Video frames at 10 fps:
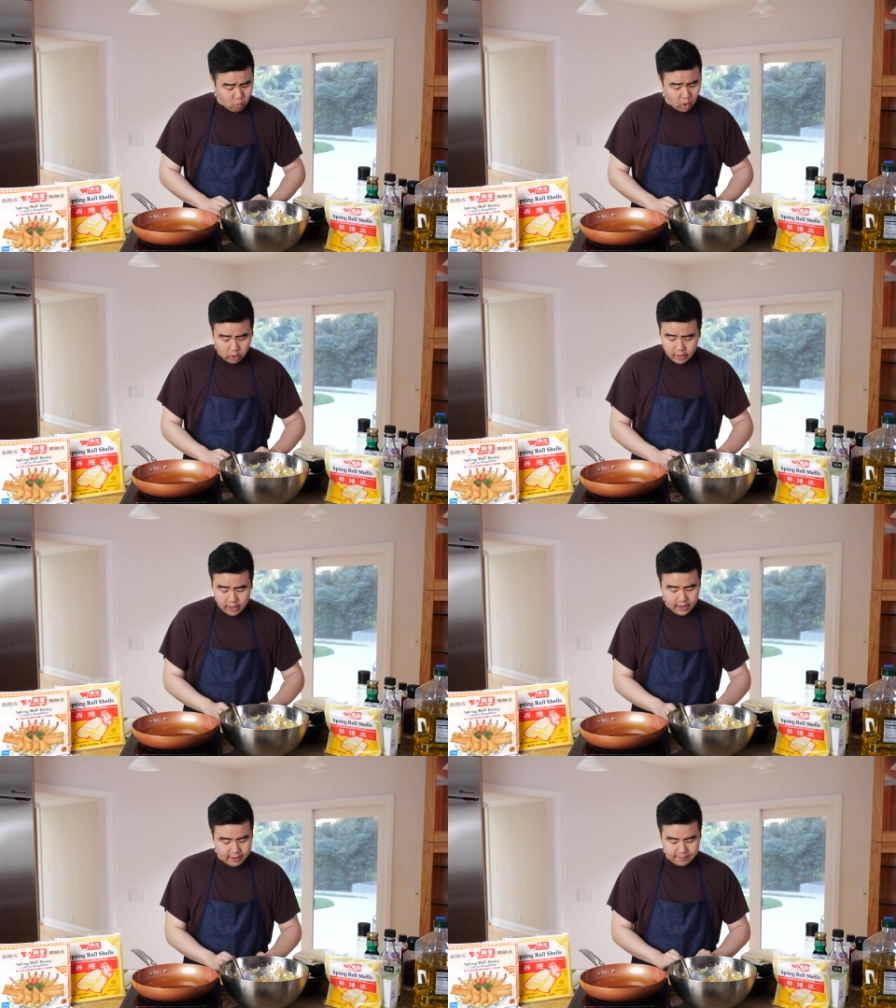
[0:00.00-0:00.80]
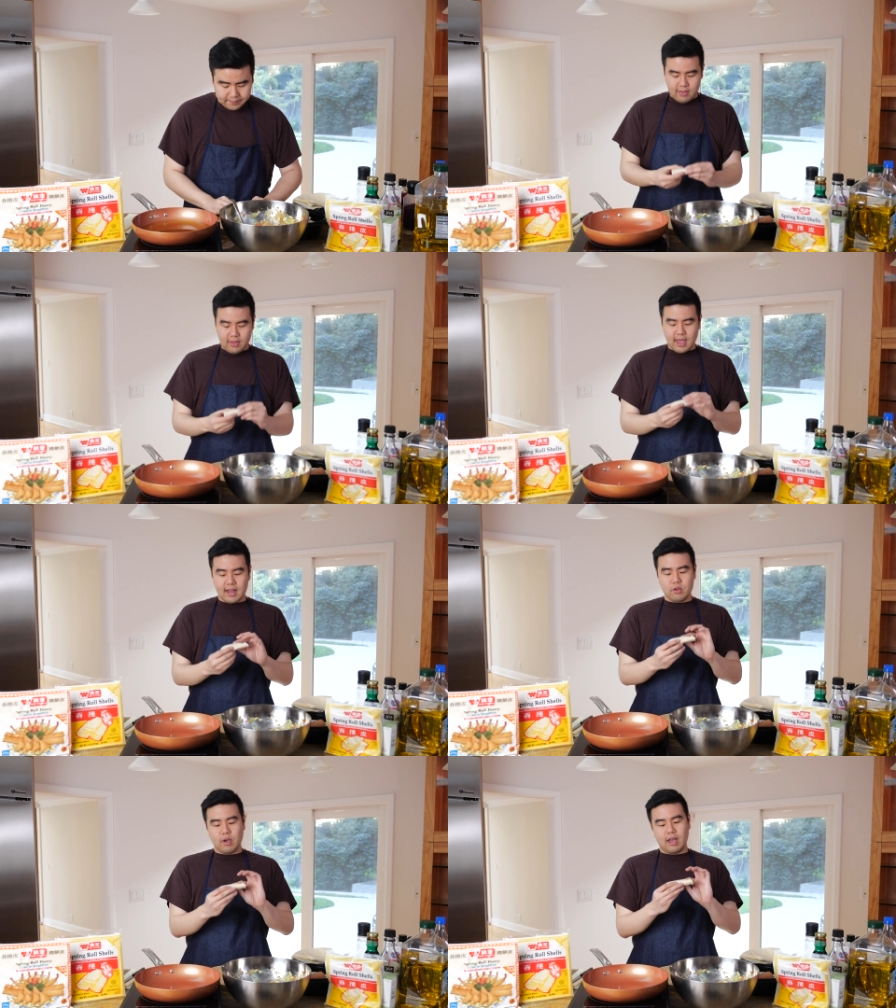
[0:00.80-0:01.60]
rolling it in. And
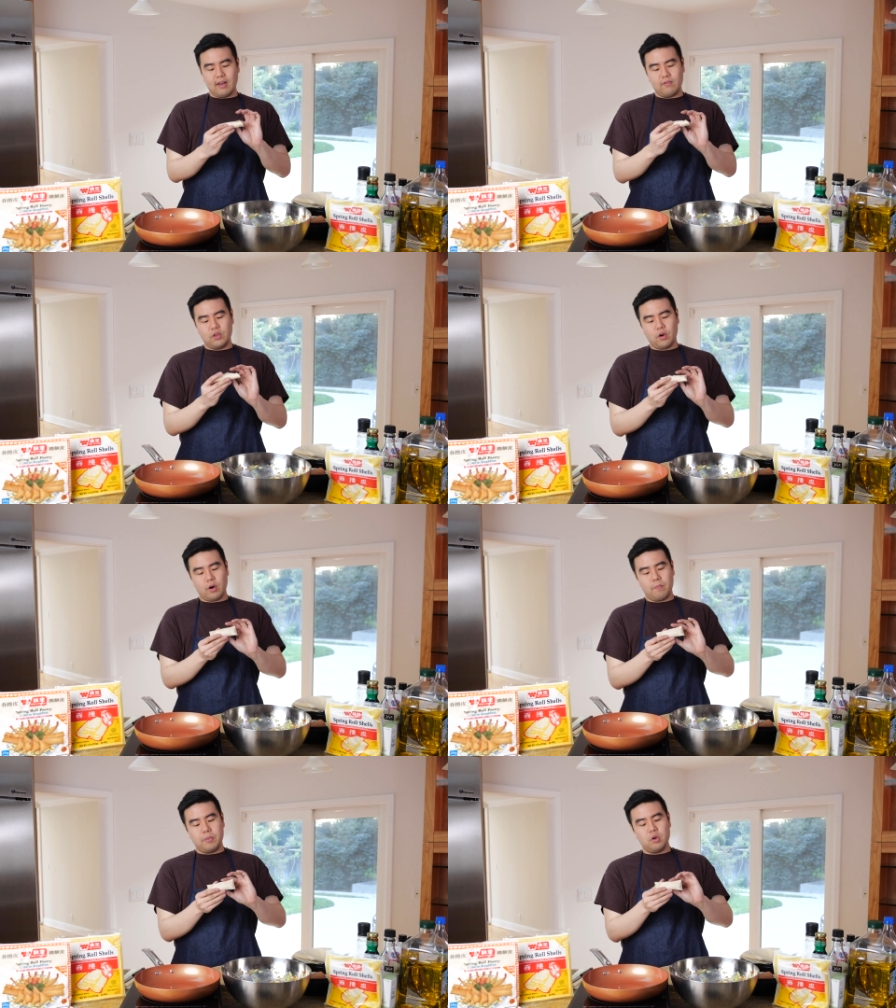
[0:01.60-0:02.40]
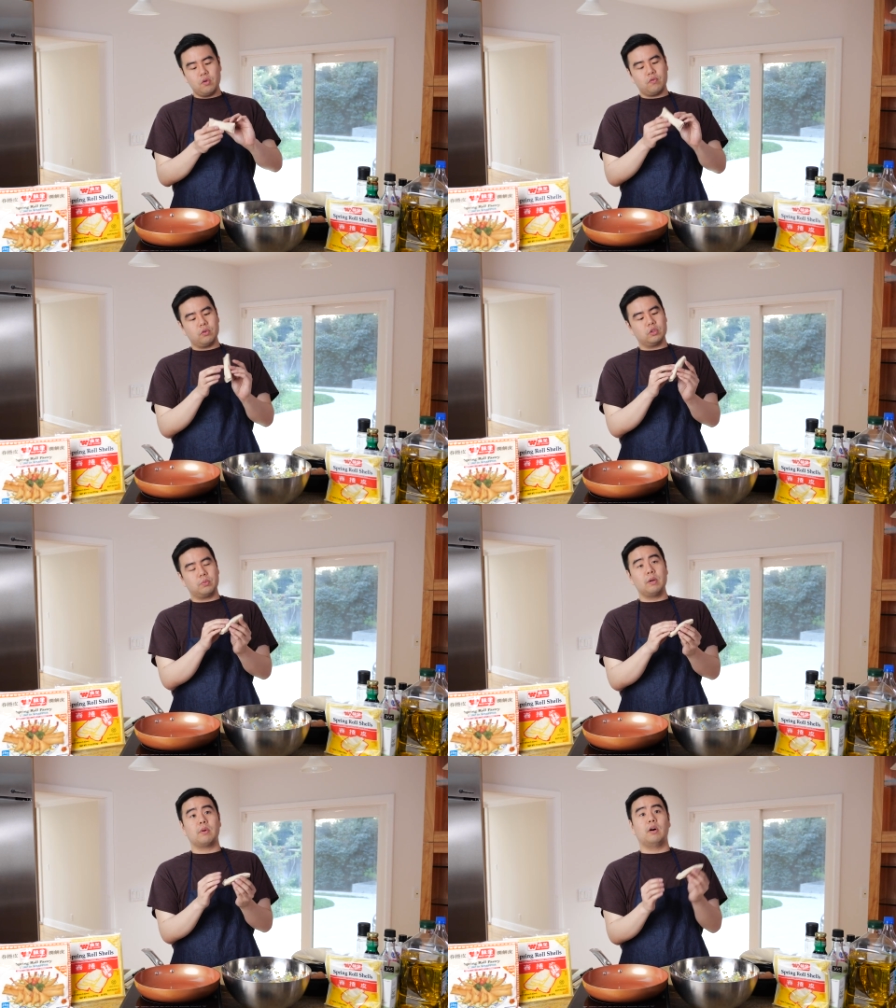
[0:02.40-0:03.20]
then you have your beautiful
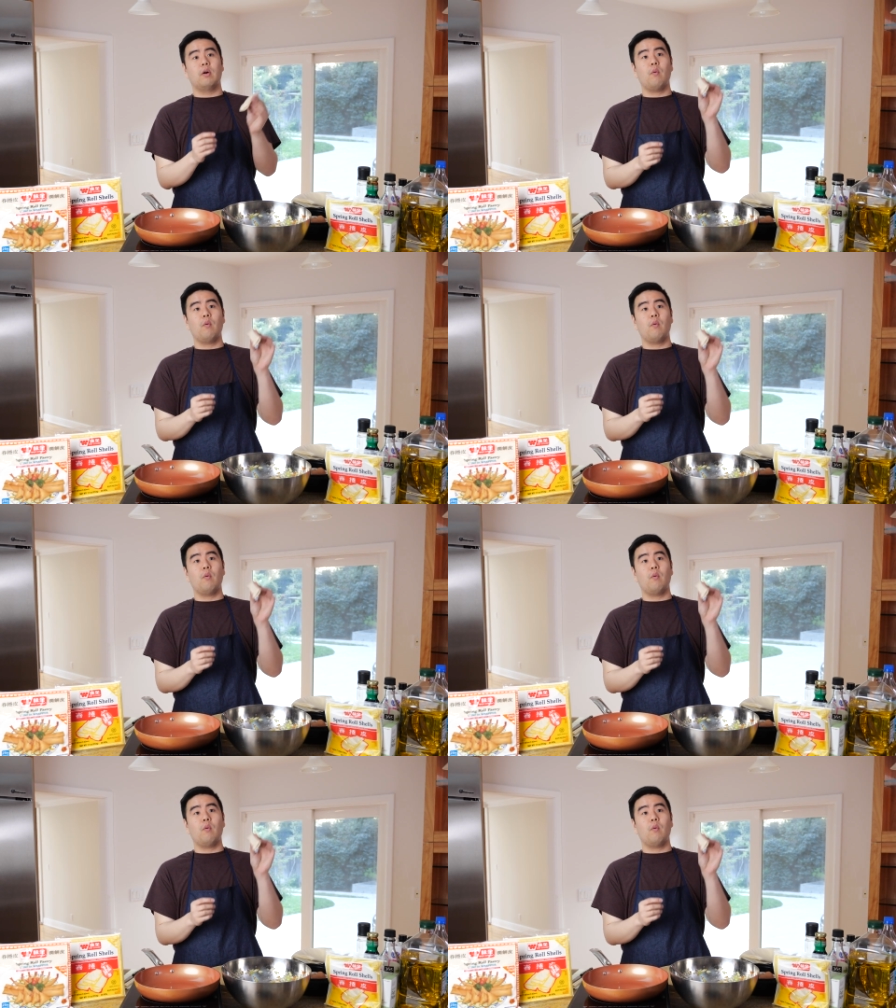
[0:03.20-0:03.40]
spring roll.